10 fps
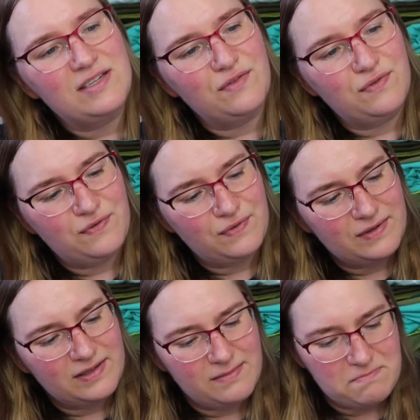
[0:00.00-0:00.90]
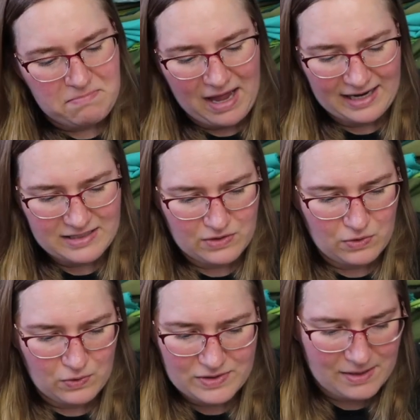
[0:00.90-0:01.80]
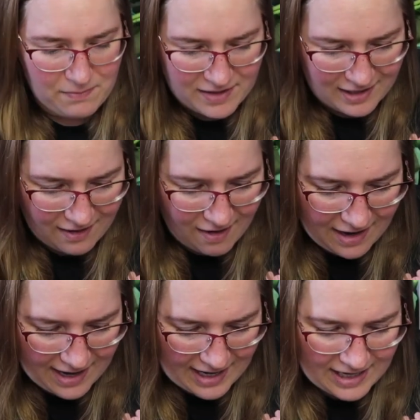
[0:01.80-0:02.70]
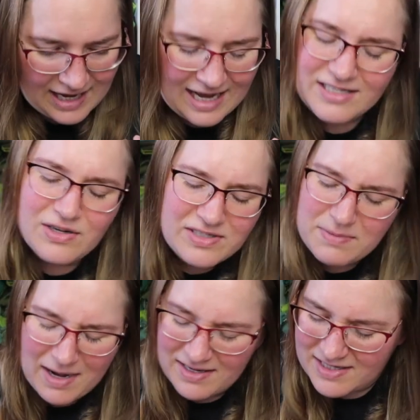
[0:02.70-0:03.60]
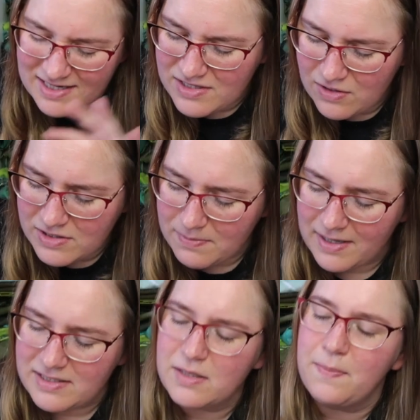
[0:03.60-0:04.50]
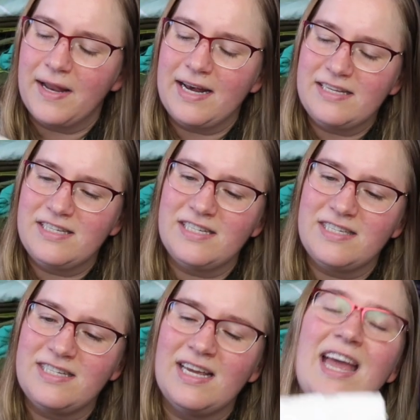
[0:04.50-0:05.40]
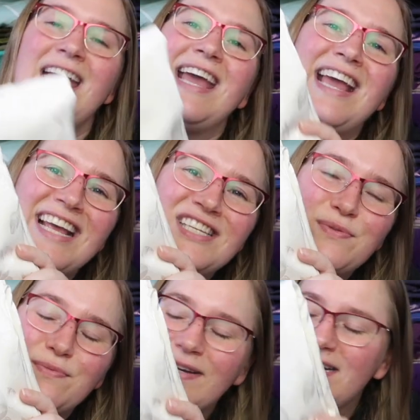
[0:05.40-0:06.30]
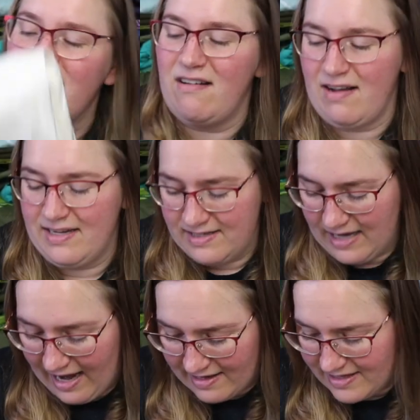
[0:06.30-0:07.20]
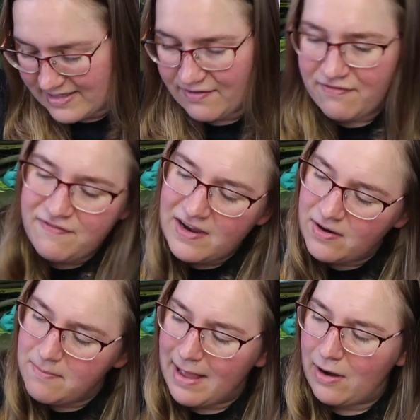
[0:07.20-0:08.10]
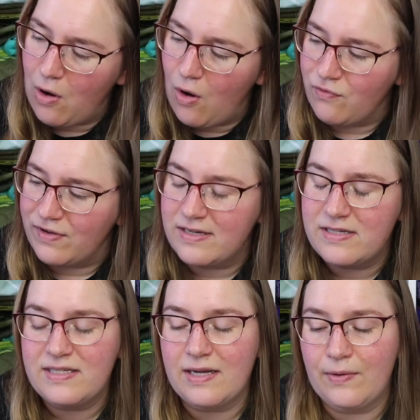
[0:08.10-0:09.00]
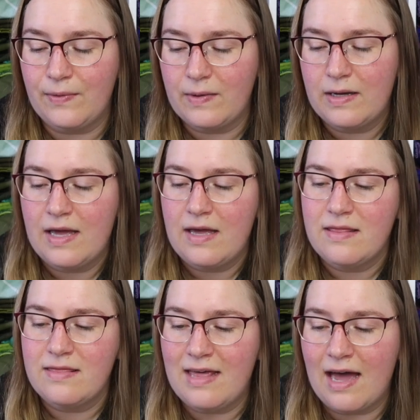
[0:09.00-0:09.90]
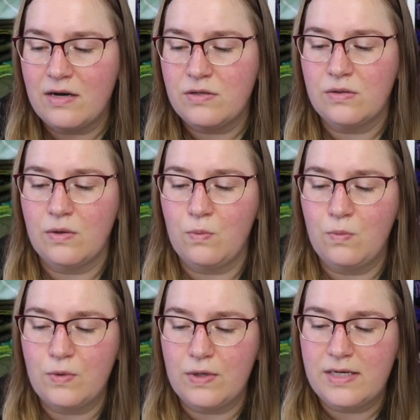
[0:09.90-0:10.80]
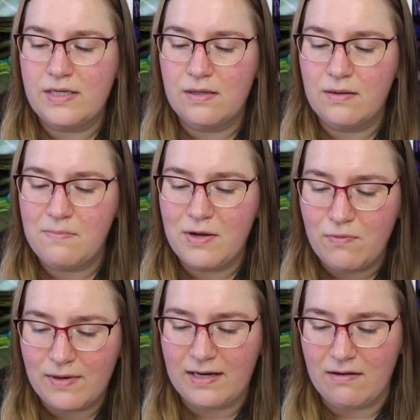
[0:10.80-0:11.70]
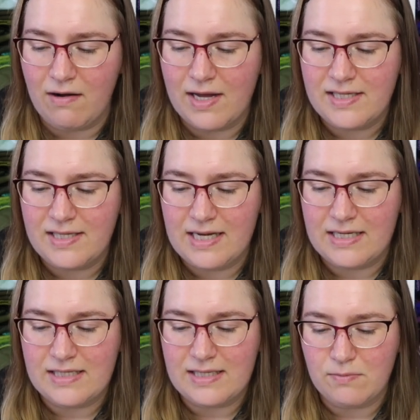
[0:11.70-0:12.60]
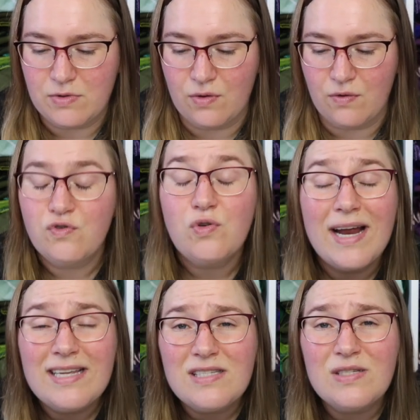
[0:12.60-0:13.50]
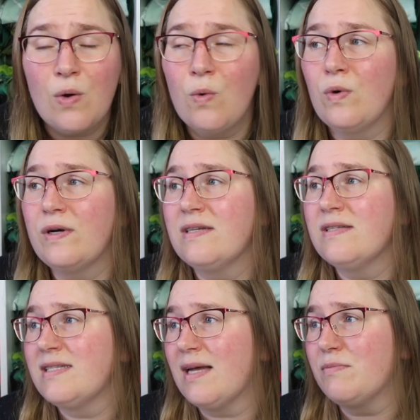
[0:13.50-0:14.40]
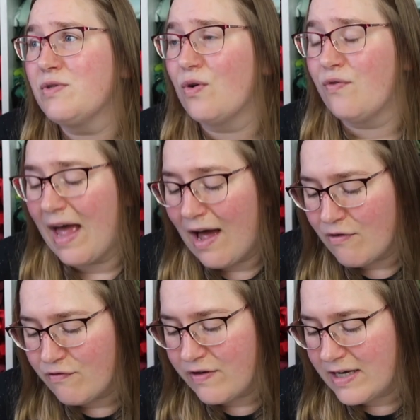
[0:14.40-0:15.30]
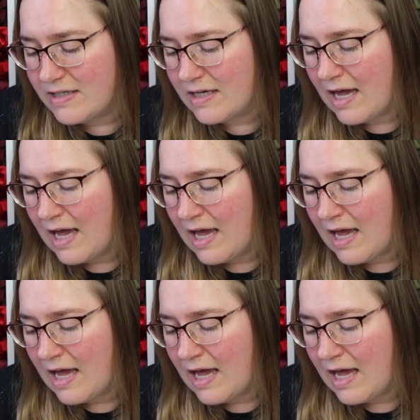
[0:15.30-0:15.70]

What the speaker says: of pattern or something. It's not damask, but it's really nice, and there's a fair amount of it, so that would be really nice in some sort of dress or some sort of outfit.